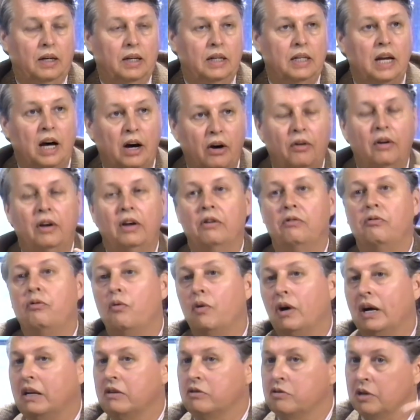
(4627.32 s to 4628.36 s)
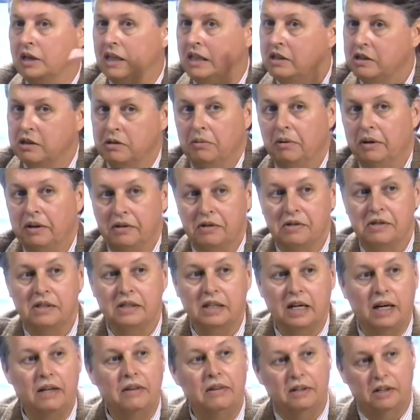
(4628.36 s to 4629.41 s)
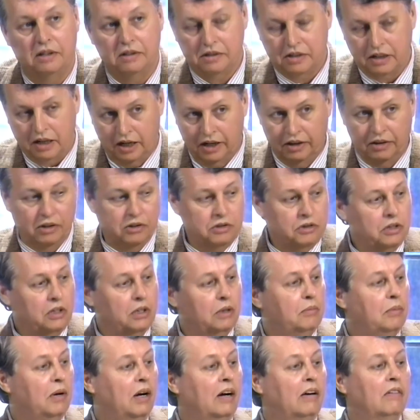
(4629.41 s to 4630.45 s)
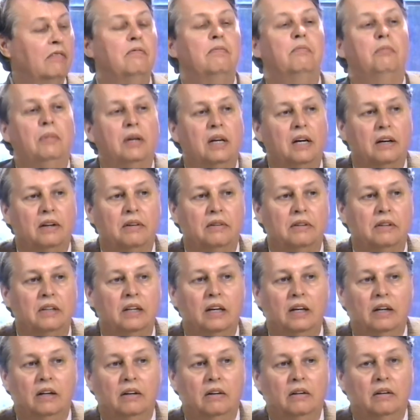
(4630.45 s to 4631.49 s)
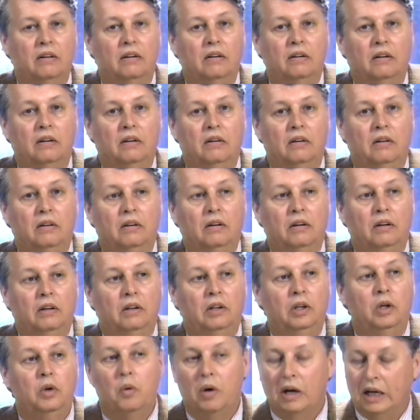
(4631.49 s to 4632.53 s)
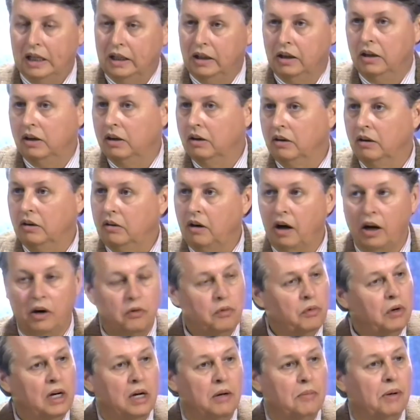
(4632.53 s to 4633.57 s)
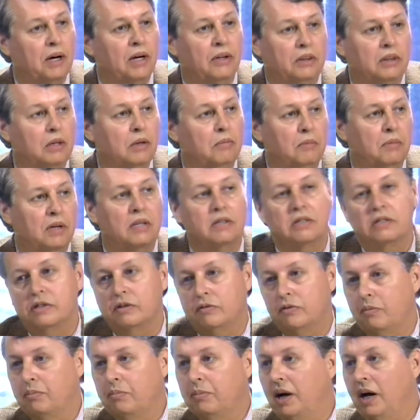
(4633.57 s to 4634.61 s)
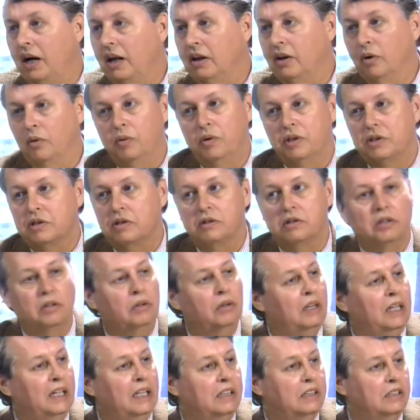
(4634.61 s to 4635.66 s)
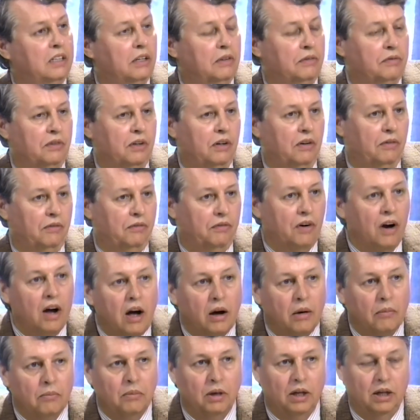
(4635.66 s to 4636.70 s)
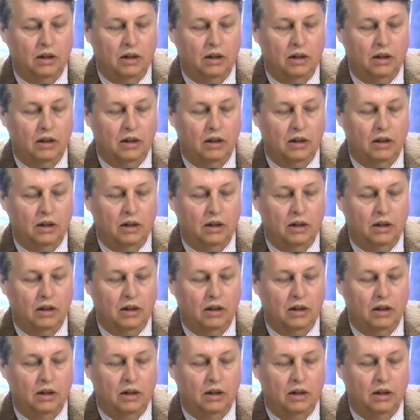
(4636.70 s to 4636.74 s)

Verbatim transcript: Now, if one tries to understand this on the term of myth, you want to hear and read about the myths of Apollo, which are totally different from